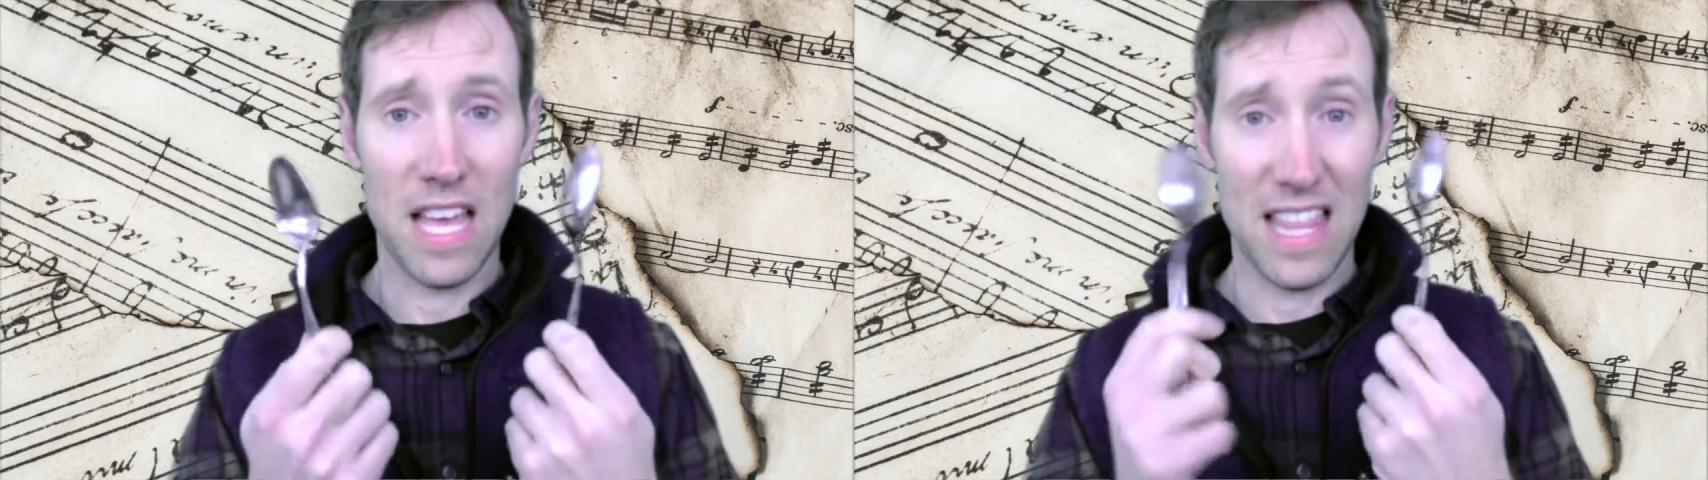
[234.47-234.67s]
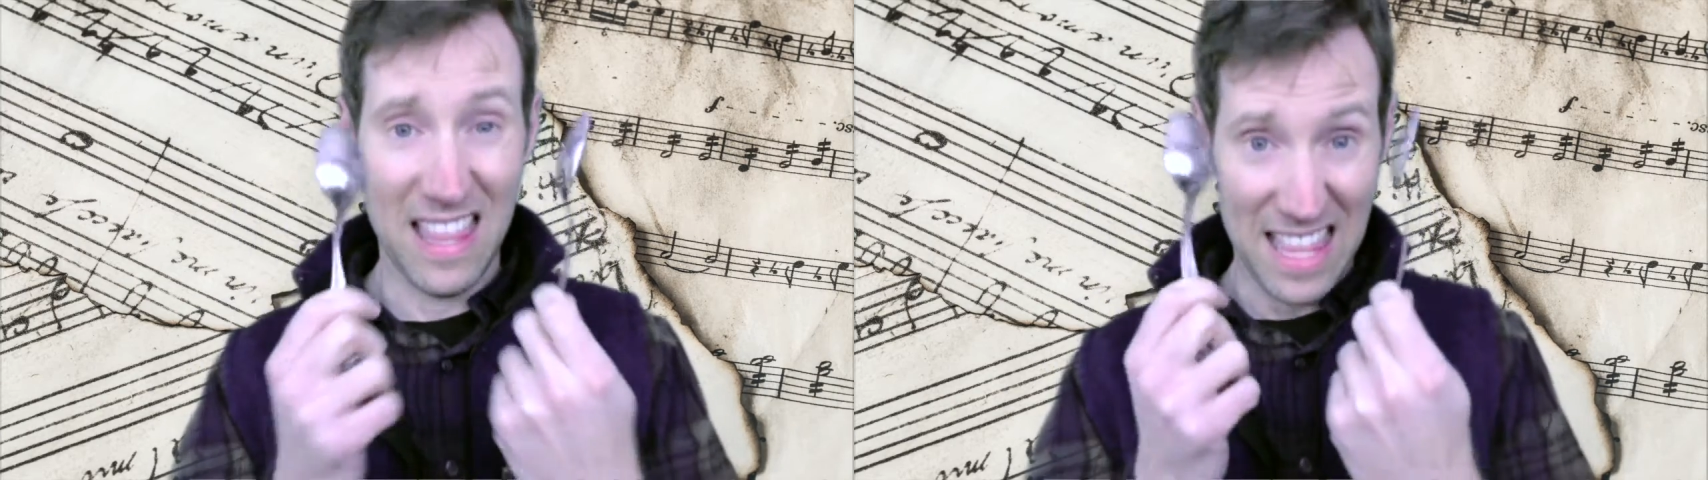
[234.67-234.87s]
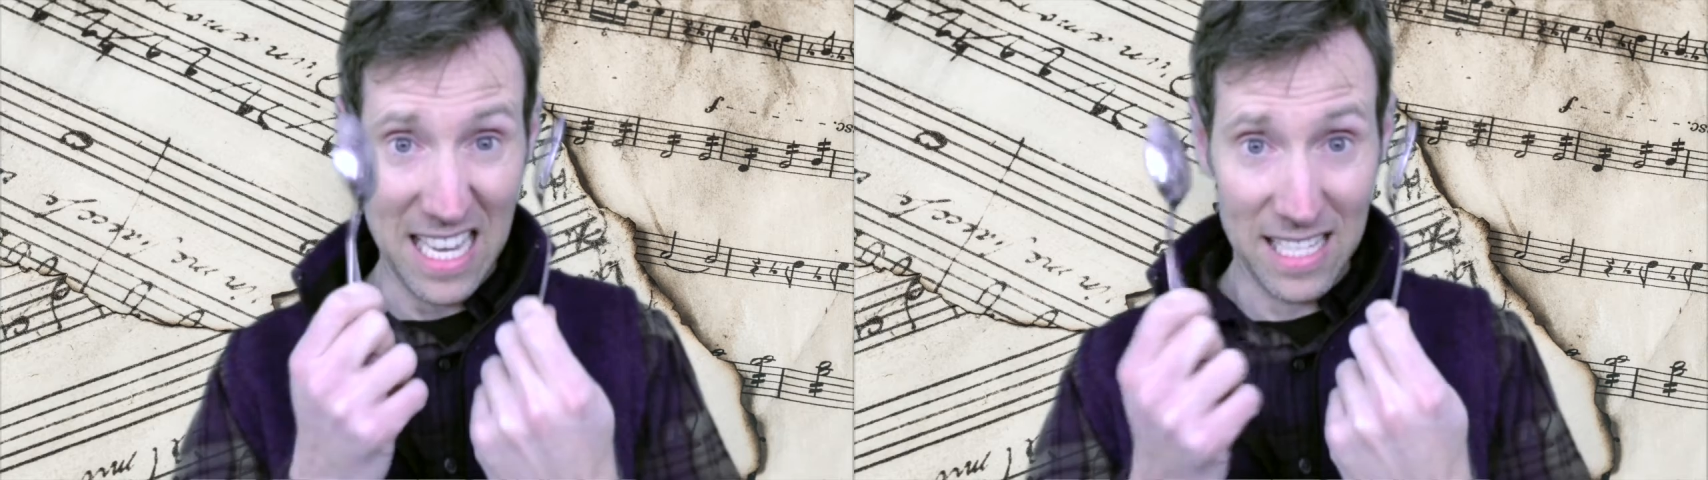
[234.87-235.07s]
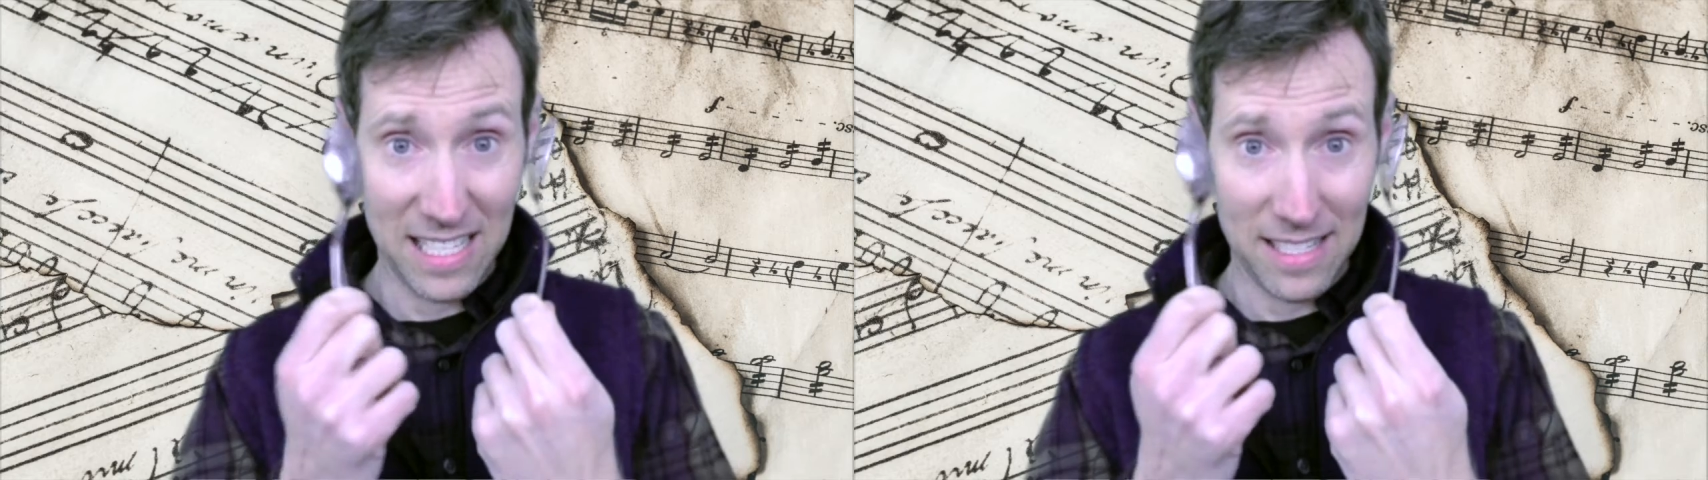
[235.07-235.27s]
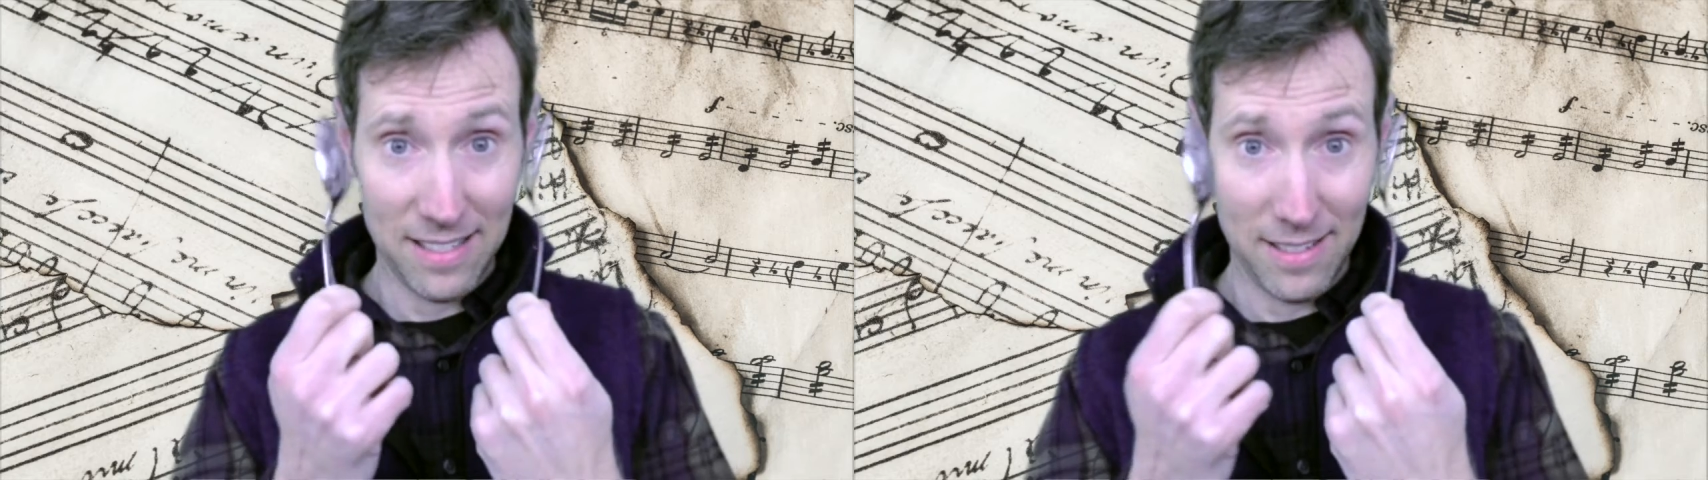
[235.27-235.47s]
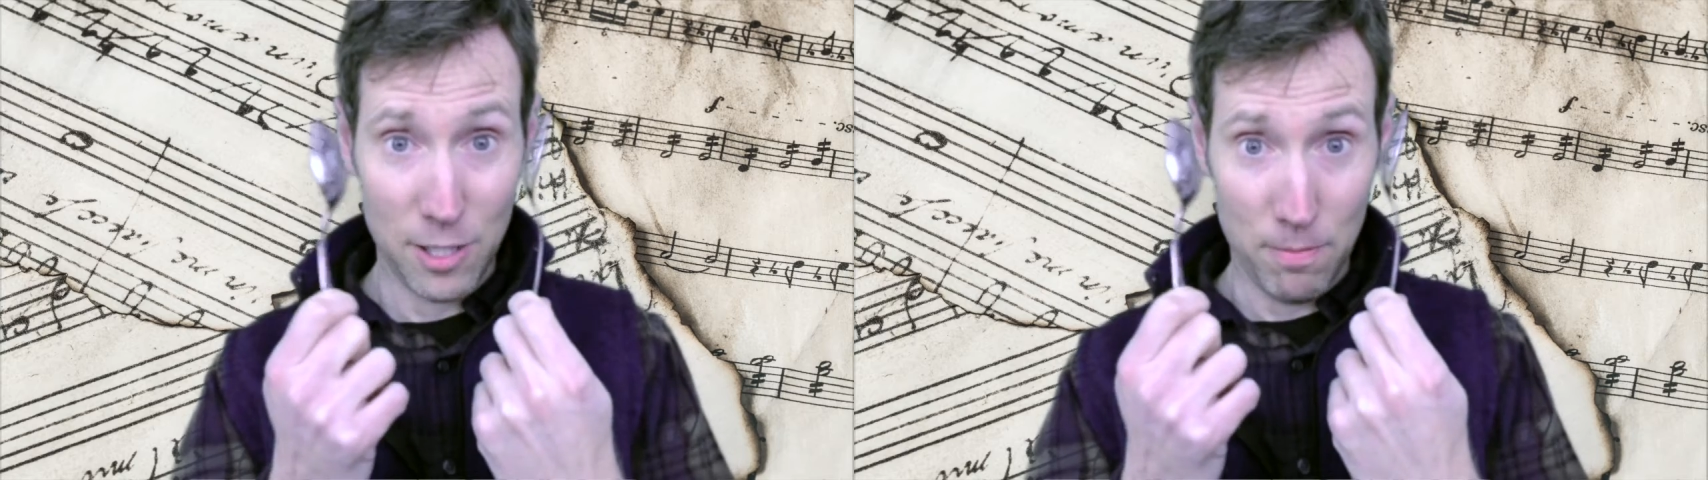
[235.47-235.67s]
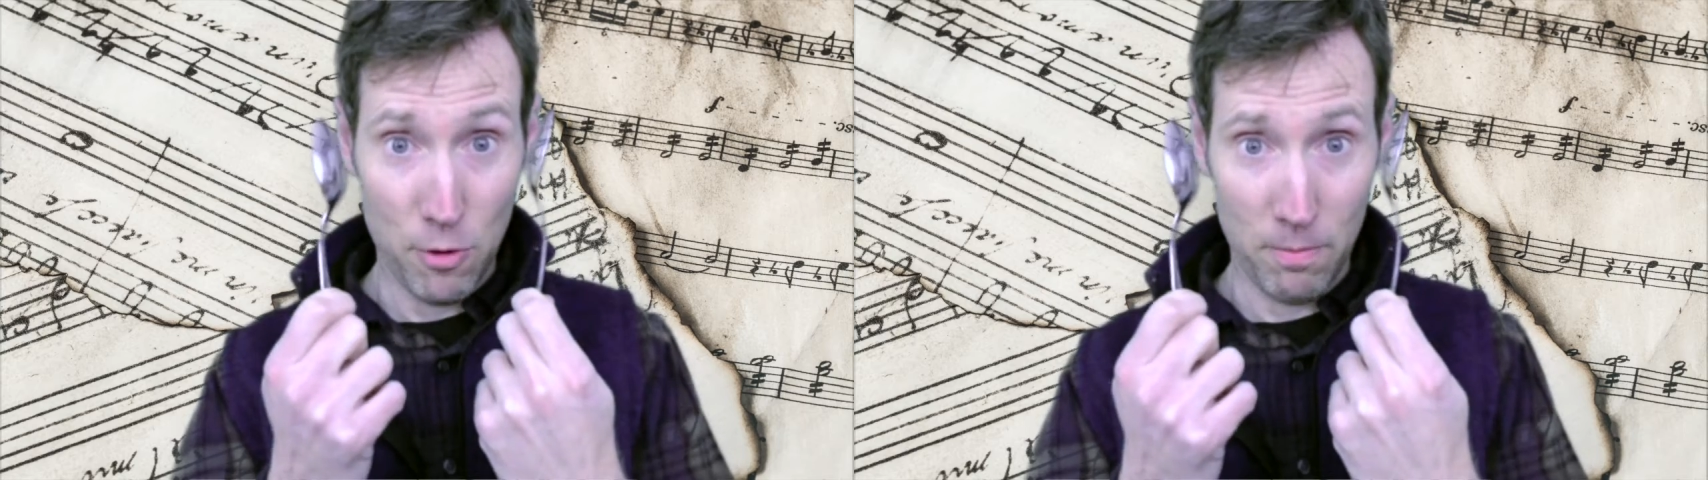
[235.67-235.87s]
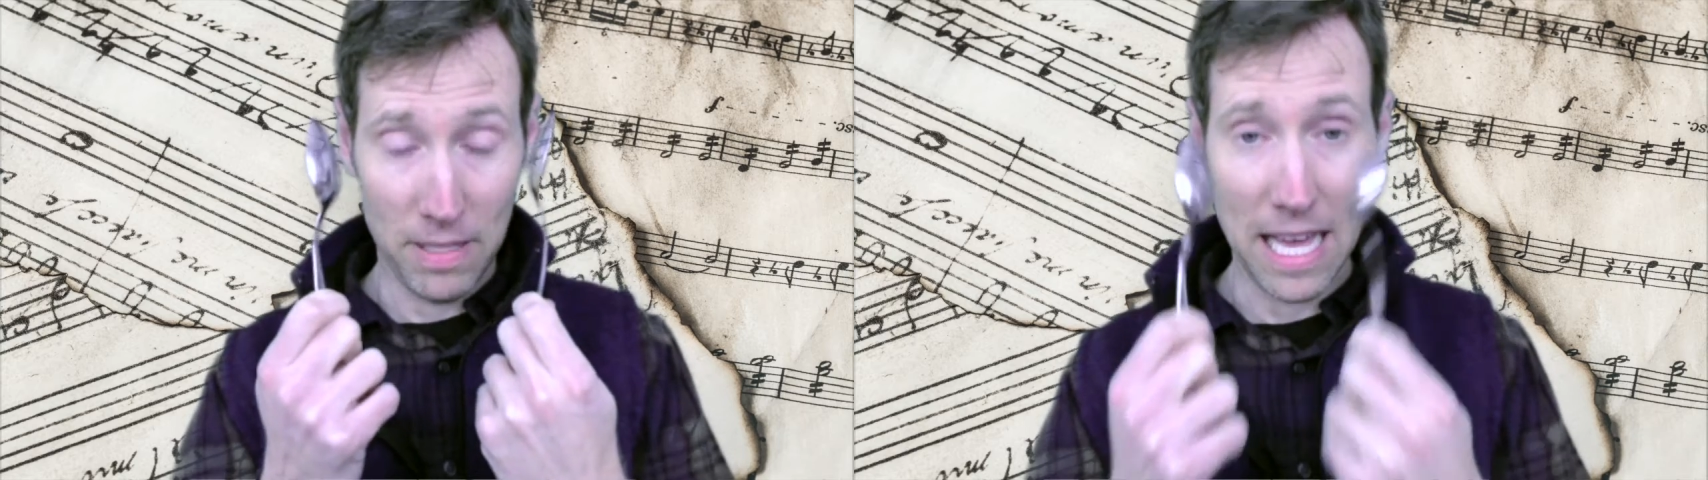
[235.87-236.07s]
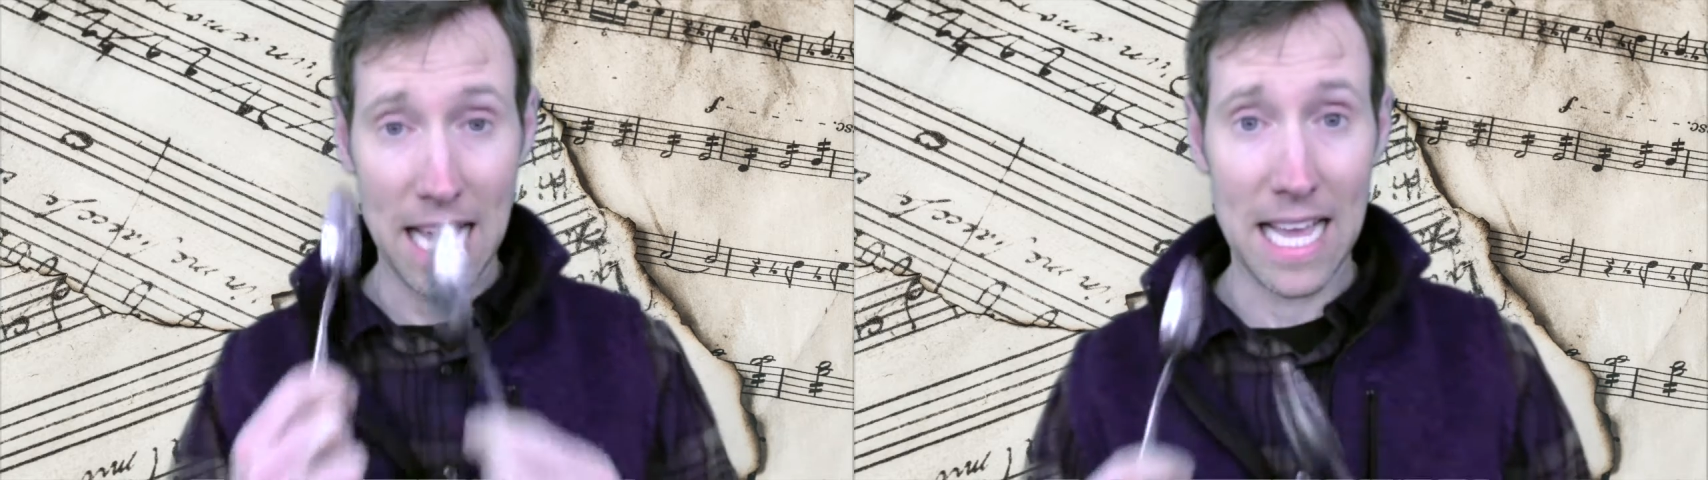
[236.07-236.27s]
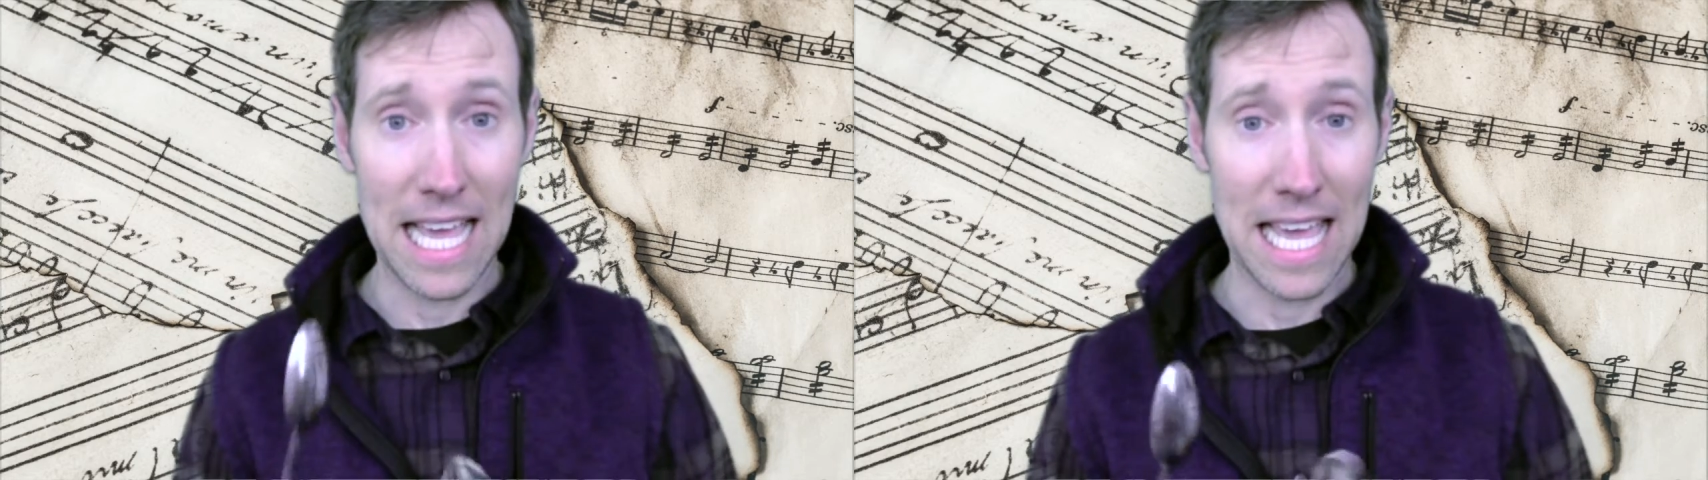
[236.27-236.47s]
this spoon
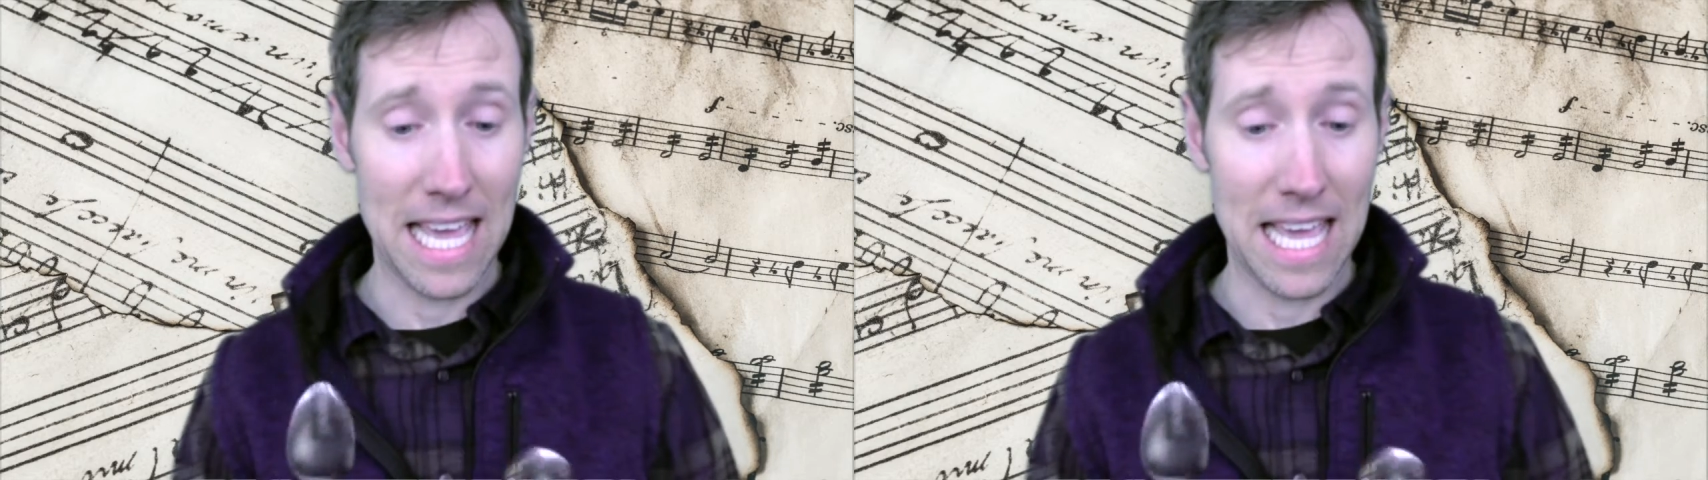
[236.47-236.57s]
playing